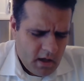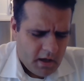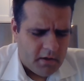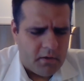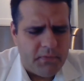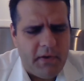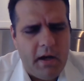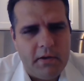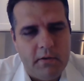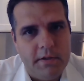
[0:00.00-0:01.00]
Another
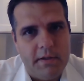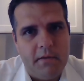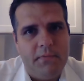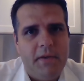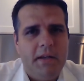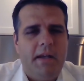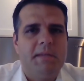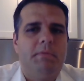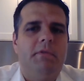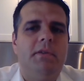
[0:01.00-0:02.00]
factor is that the Fed
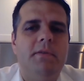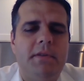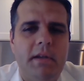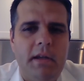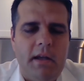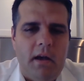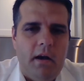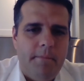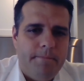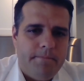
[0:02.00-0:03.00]
has been reducing
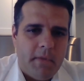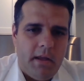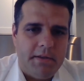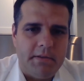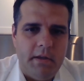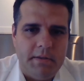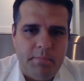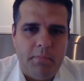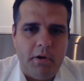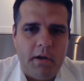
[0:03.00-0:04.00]
um, its its
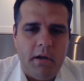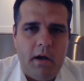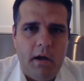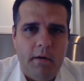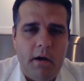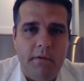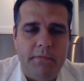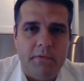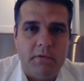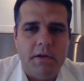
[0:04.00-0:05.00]
book uh,
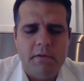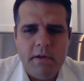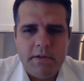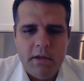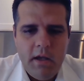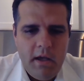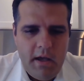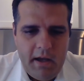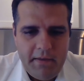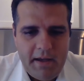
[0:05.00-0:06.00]
of treasuries
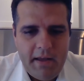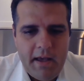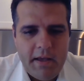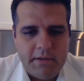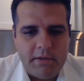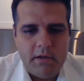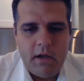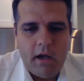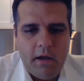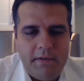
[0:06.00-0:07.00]
and that has
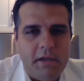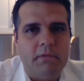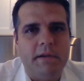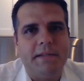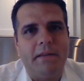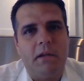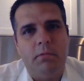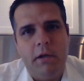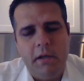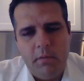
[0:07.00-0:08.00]
uh, decreased the
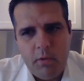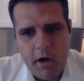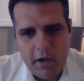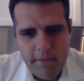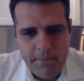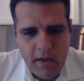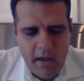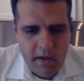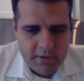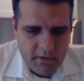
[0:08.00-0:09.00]
liquidity in the market.
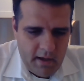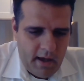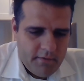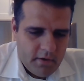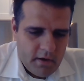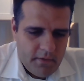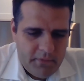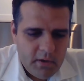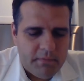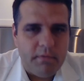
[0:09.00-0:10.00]
So you have a, a,
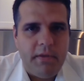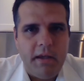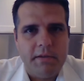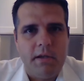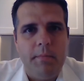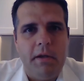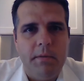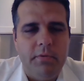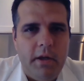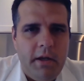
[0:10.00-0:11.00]
few different things coming
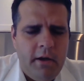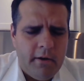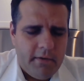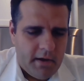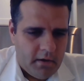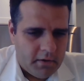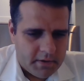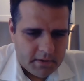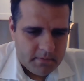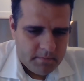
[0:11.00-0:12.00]
into play here that can
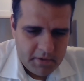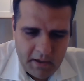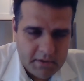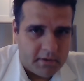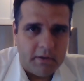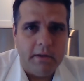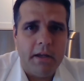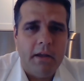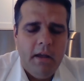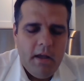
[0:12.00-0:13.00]
just potentially
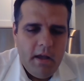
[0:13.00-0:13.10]
click